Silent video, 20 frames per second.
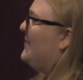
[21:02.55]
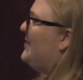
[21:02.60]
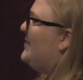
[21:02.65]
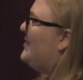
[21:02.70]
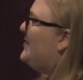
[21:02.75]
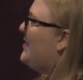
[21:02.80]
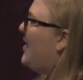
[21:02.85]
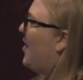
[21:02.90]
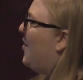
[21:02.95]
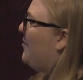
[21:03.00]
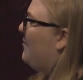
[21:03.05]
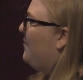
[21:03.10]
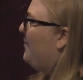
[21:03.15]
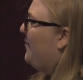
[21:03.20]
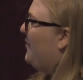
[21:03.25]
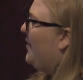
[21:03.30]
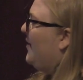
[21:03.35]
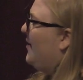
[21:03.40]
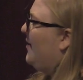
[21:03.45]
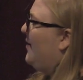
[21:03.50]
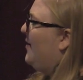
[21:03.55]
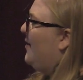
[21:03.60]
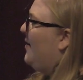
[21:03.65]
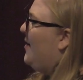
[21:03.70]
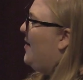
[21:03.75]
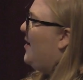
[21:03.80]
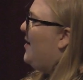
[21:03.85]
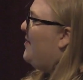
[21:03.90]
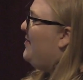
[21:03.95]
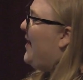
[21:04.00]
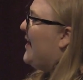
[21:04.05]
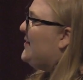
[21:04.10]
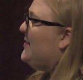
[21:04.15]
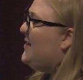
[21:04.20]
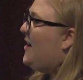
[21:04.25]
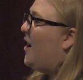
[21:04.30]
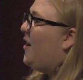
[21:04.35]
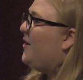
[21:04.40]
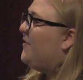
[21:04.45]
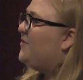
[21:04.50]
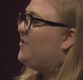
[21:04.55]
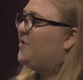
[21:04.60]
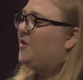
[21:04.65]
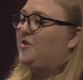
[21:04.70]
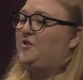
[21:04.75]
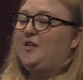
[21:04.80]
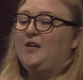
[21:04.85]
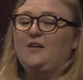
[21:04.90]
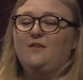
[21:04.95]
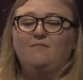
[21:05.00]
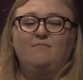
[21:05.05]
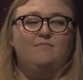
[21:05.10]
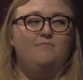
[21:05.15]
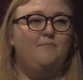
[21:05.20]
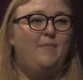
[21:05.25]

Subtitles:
So that's the art of searching,